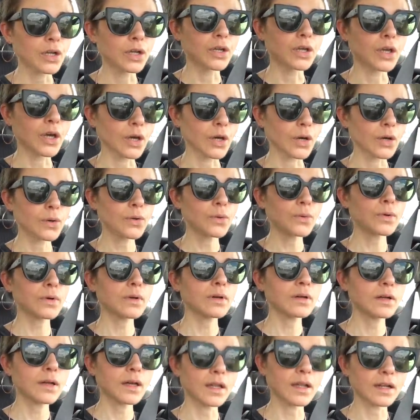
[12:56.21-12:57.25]
go,
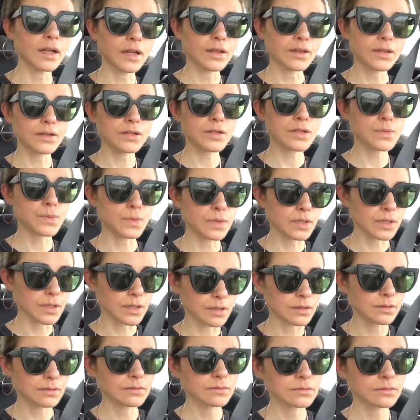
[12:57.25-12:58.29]
and others were
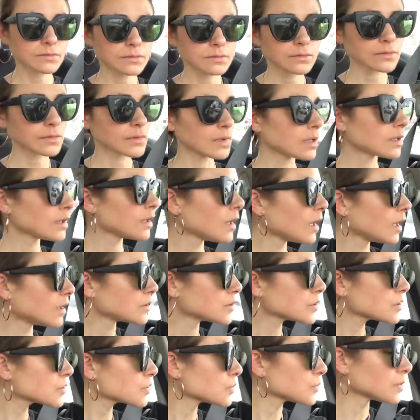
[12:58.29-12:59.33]

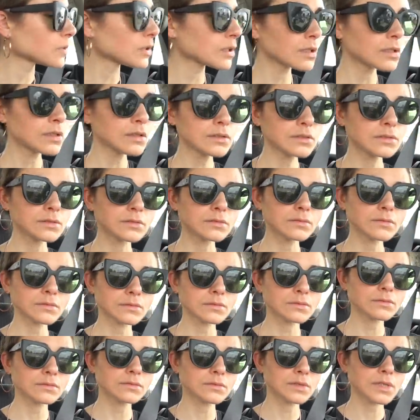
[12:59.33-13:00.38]
unsure
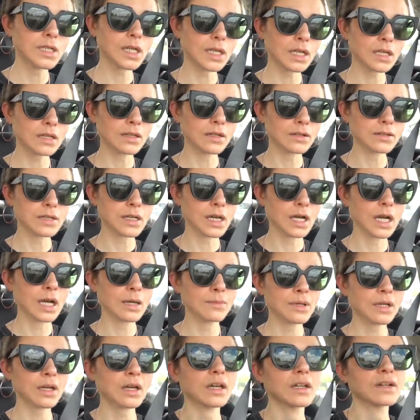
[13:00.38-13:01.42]
and taking their time
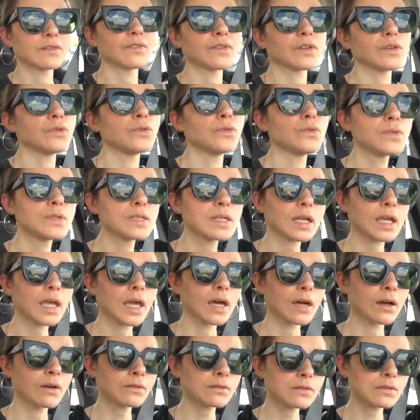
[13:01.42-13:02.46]
and kind of oozing
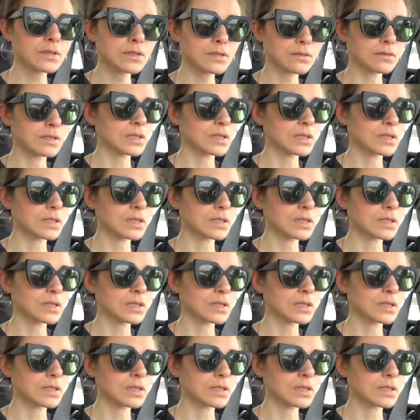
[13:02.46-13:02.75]
out into